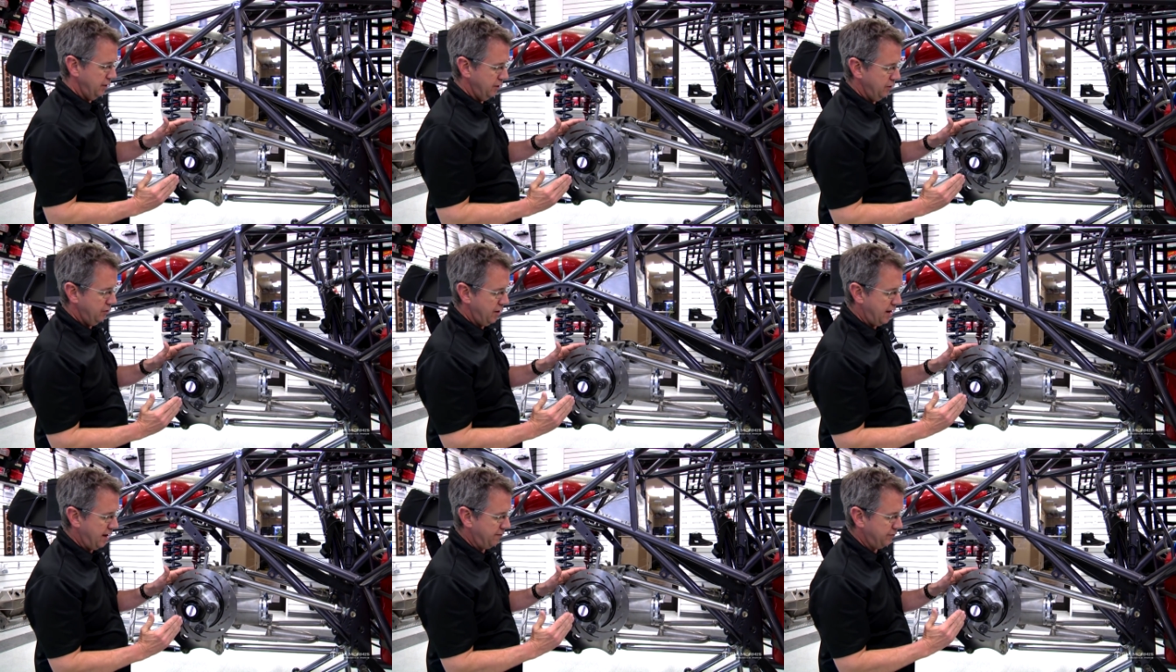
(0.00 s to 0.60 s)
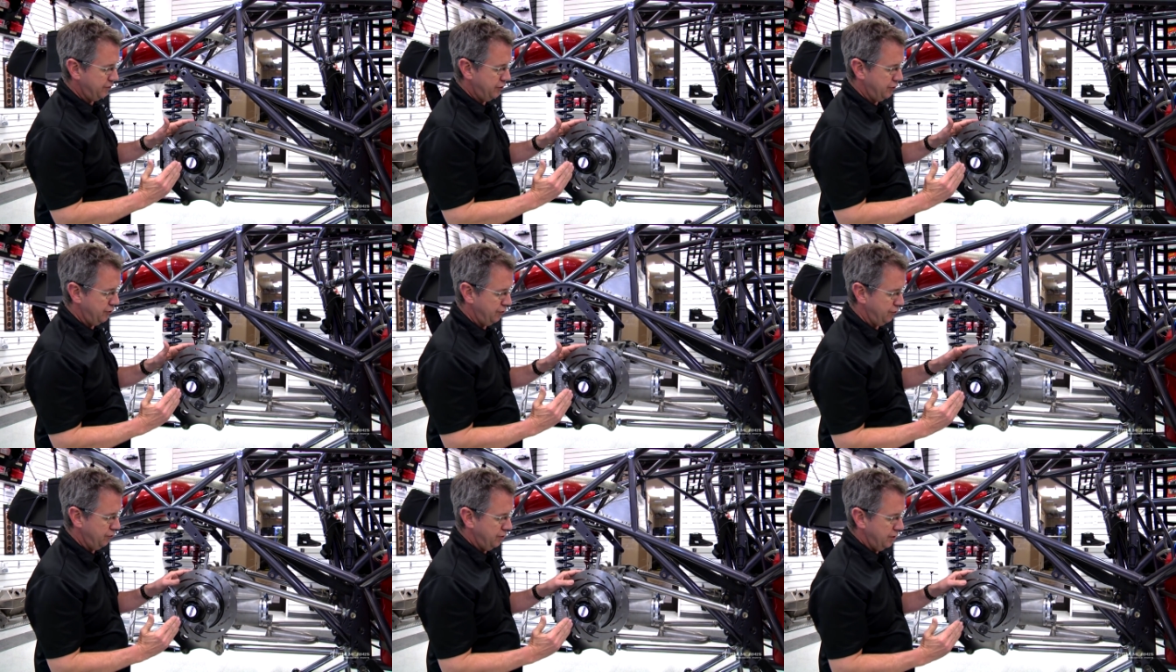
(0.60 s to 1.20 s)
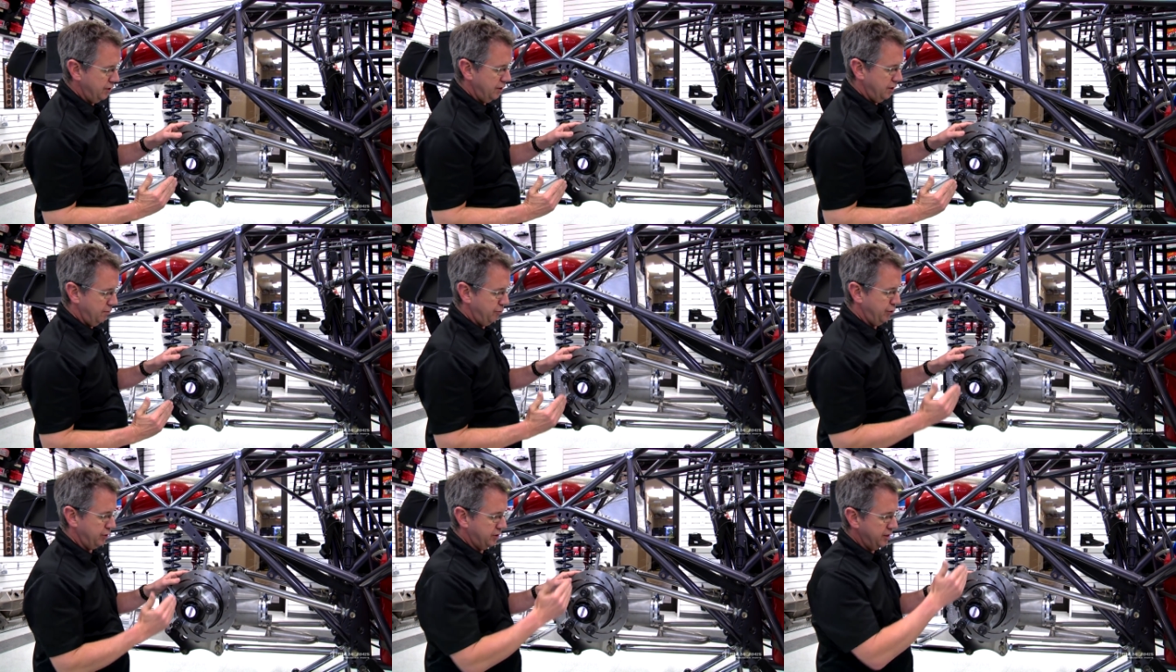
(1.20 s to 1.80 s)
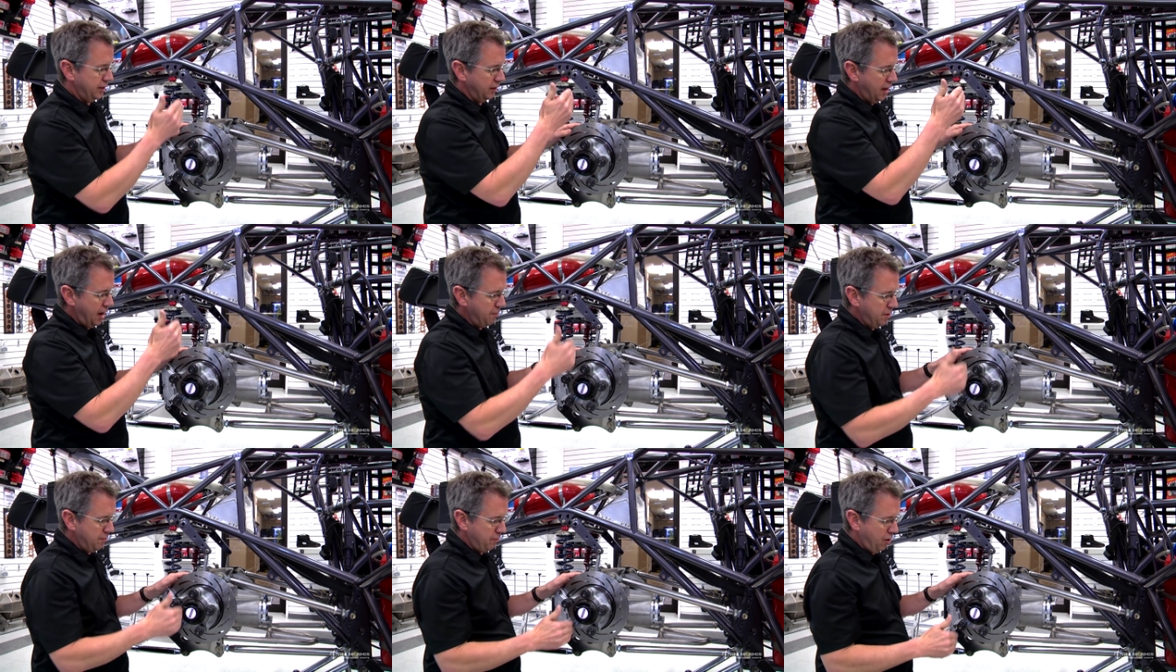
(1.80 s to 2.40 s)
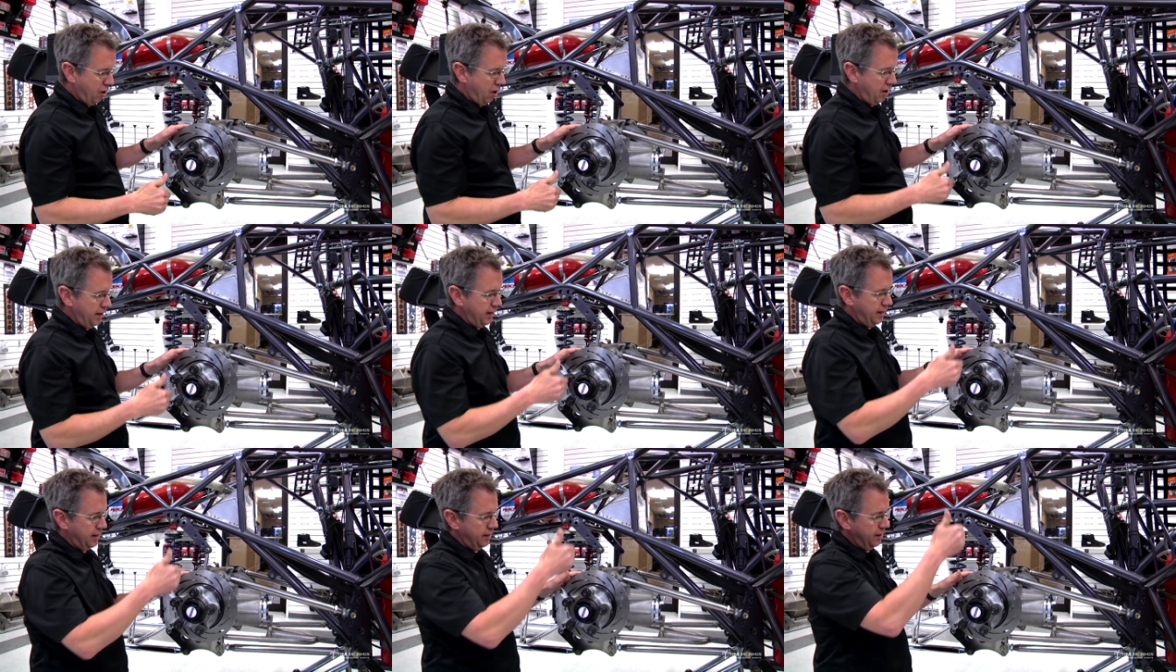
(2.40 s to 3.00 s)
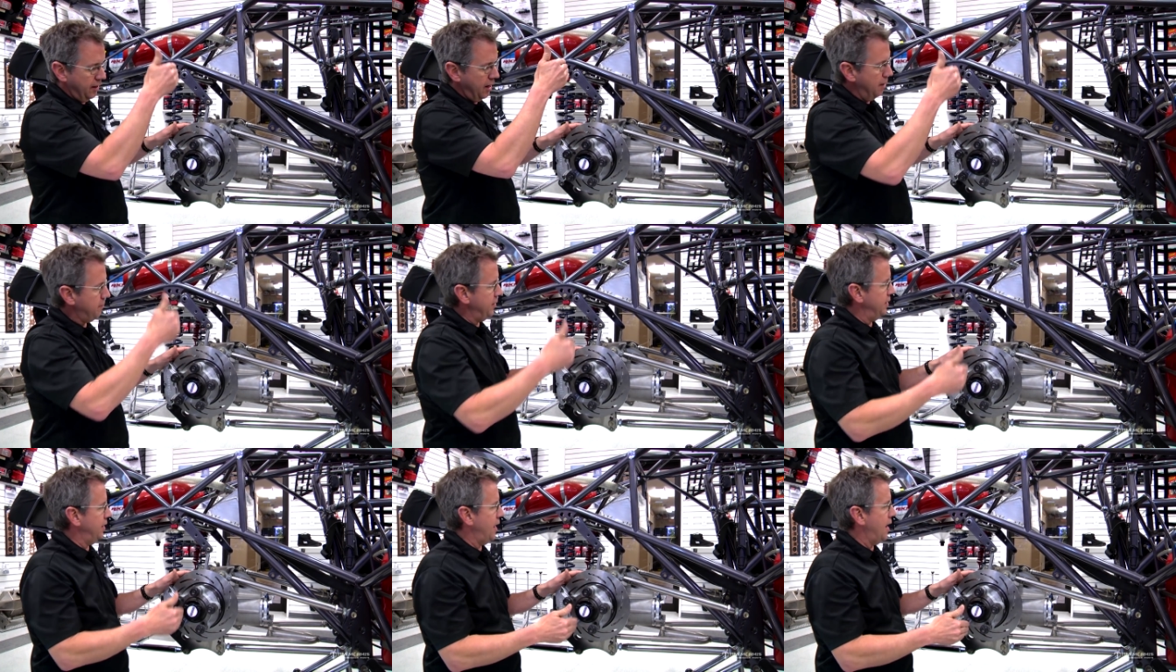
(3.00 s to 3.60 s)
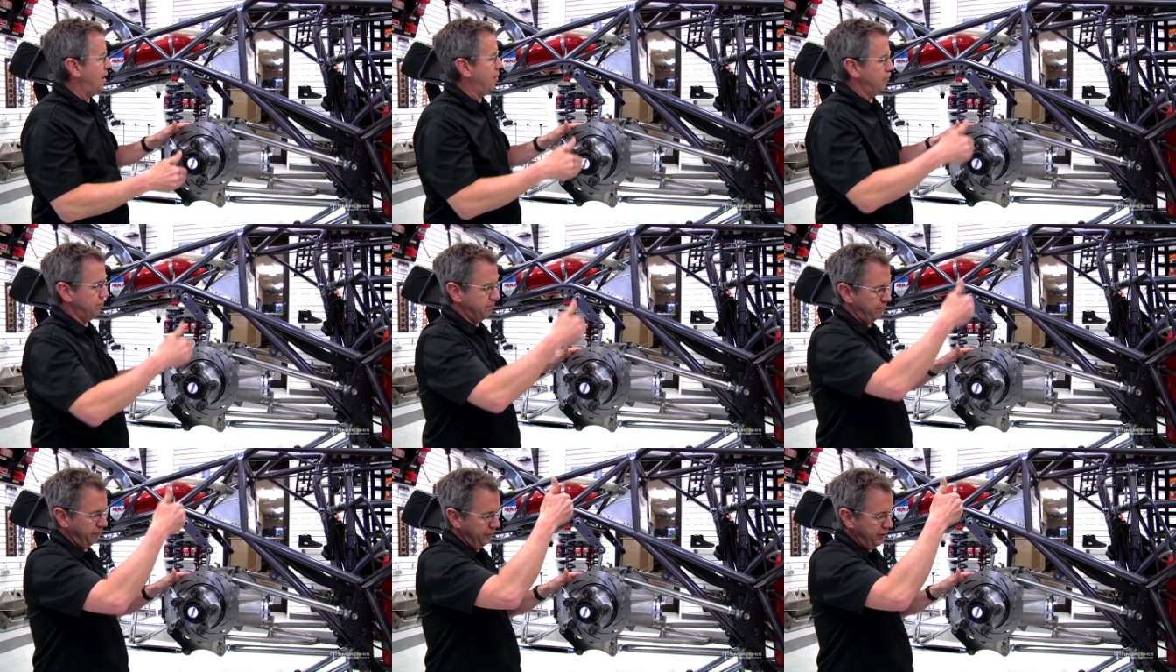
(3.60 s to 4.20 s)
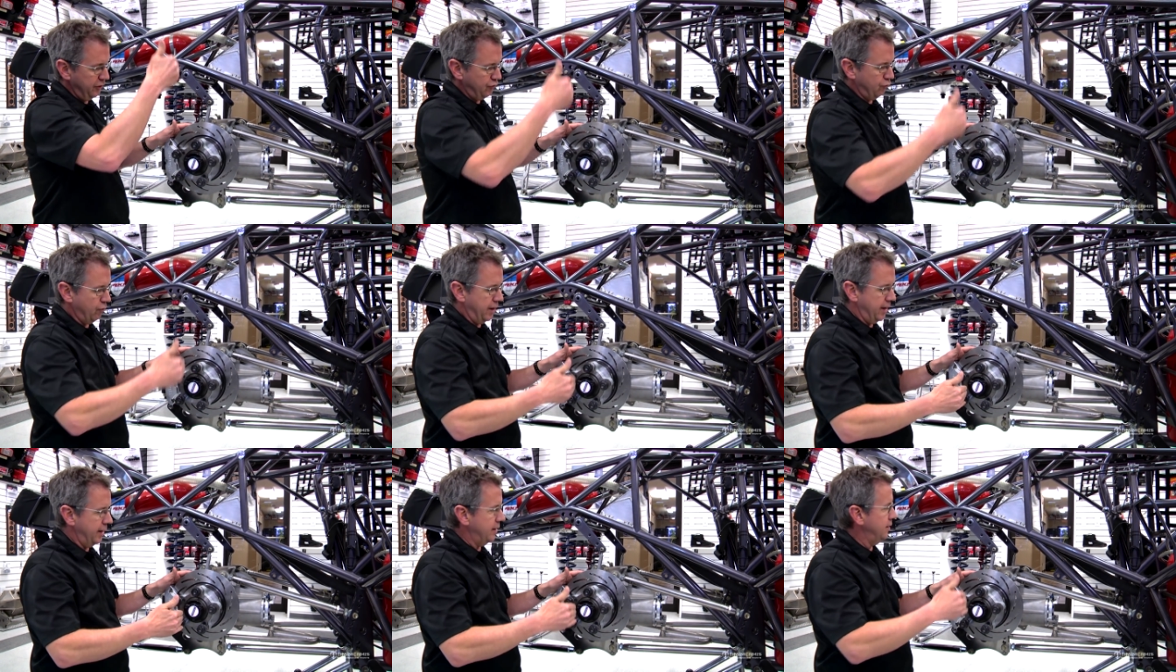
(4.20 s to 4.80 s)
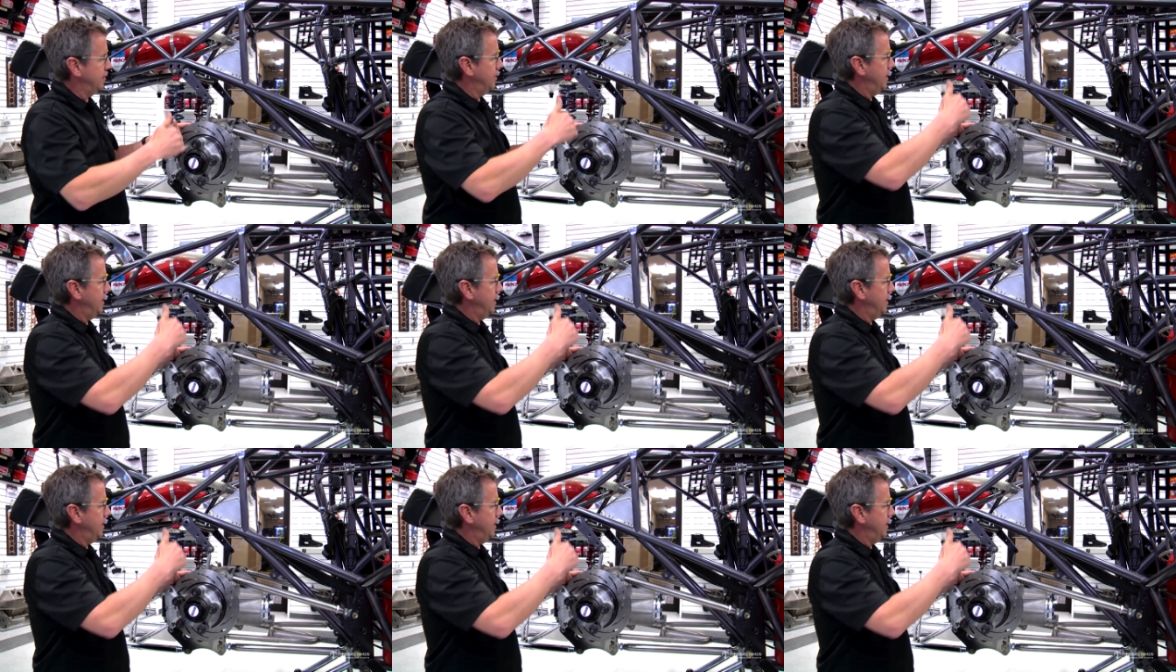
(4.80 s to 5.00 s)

You have to put the alignment bar in up and down this way